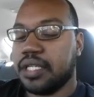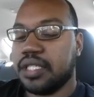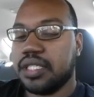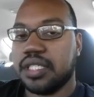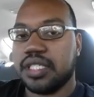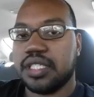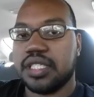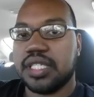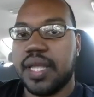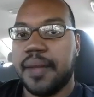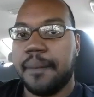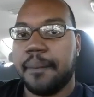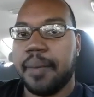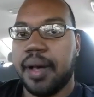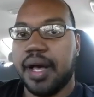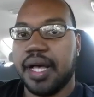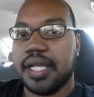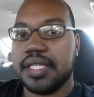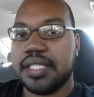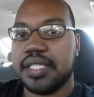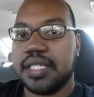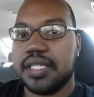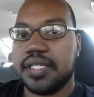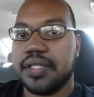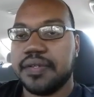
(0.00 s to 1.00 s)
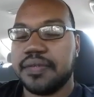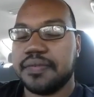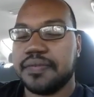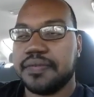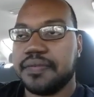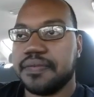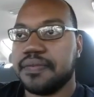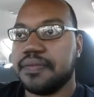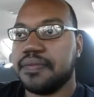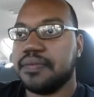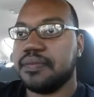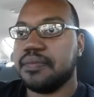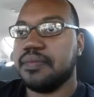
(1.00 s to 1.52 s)
just stay
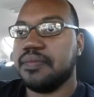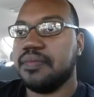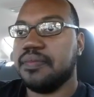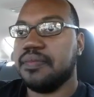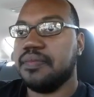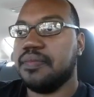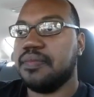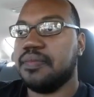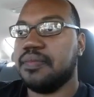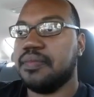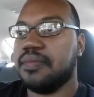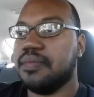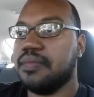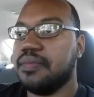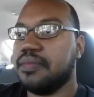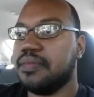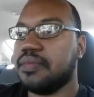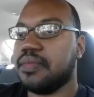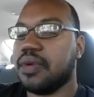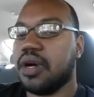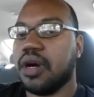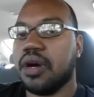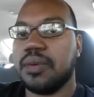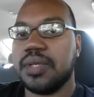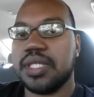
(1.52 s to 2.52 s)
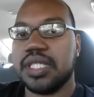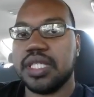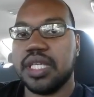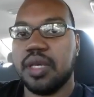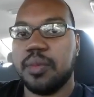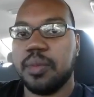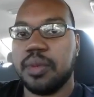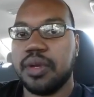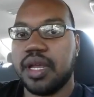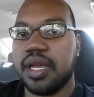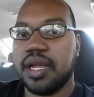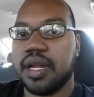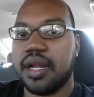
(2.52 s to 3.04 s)
positive, always
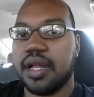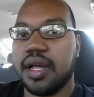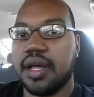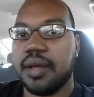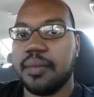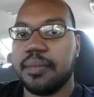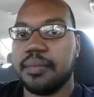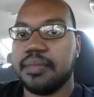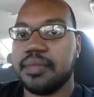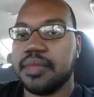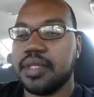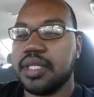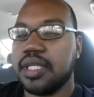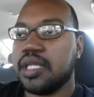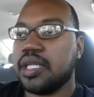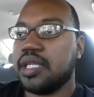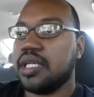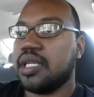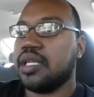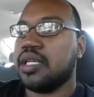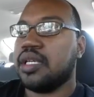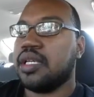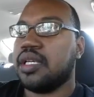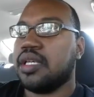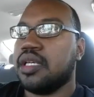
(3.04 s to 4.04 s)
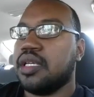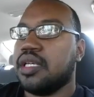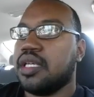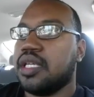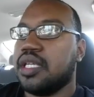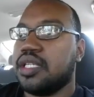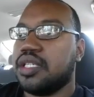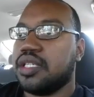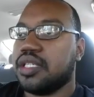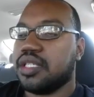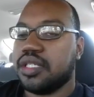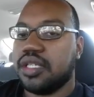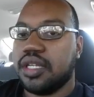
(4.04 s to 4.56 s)
keep your head up,
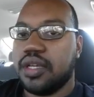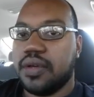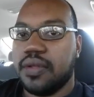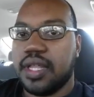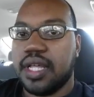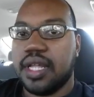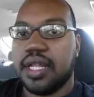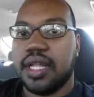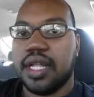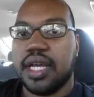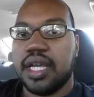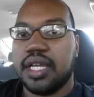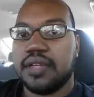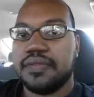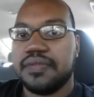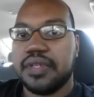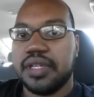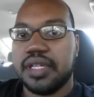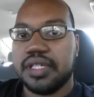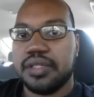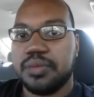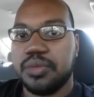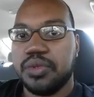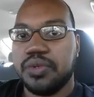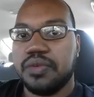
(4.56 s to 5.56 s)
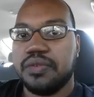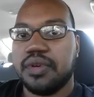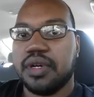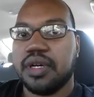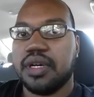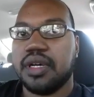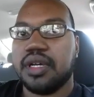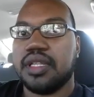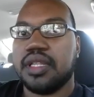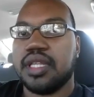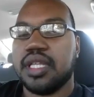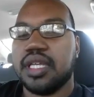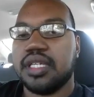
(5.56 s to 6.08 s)
and just know that life does move
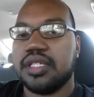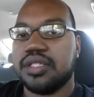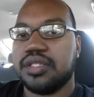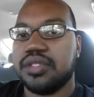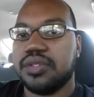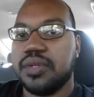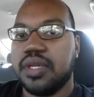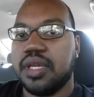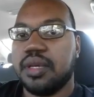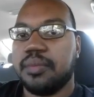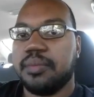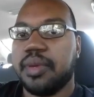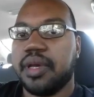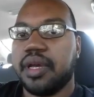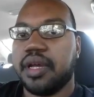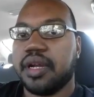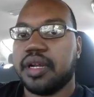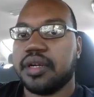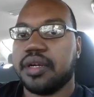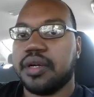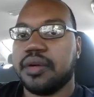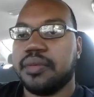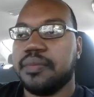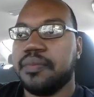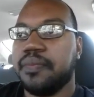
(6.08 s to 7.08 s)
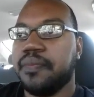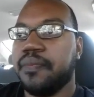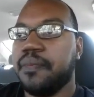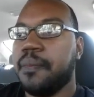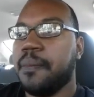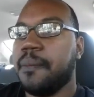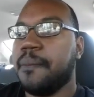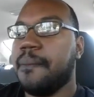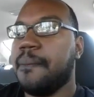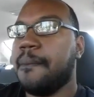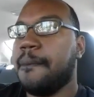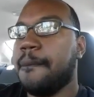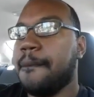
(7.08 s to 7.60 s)
on, things do get better.
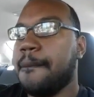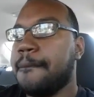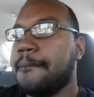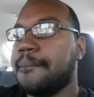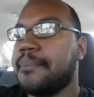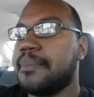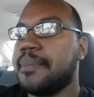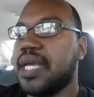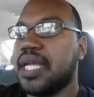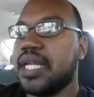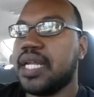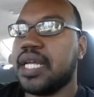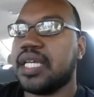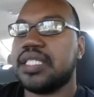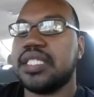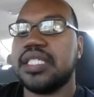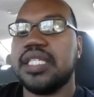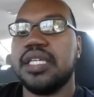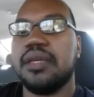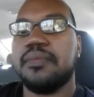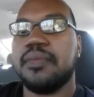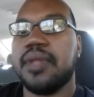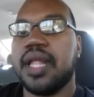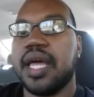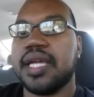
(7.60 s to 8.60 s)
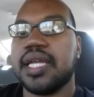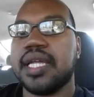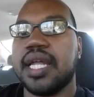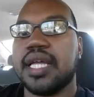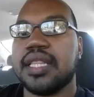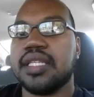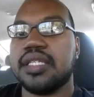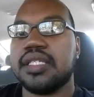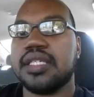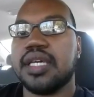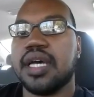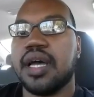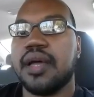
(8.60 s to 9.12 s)
It may not seem like it
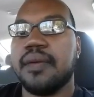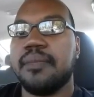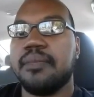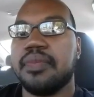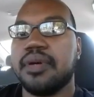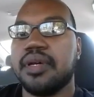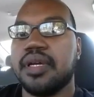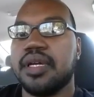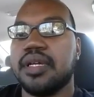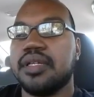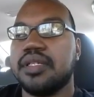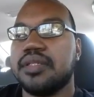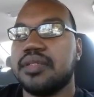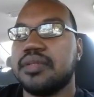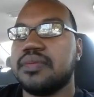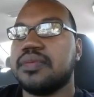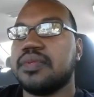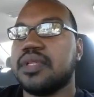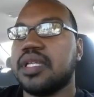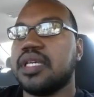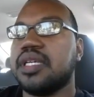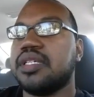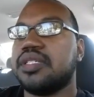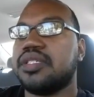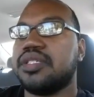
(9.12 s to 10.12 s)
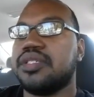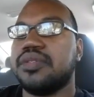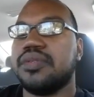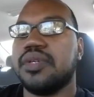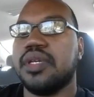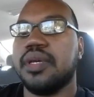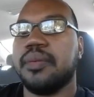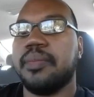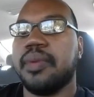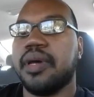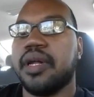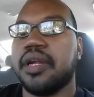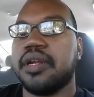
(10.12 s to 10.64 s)
at the time, but things do
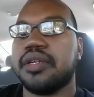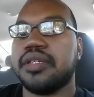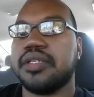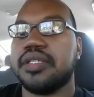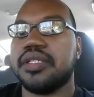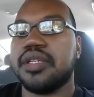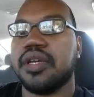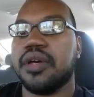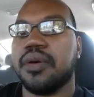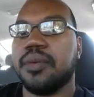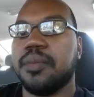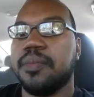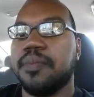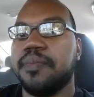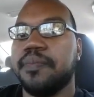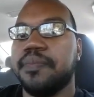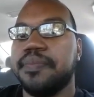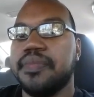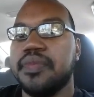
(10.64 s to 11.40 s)
get better. So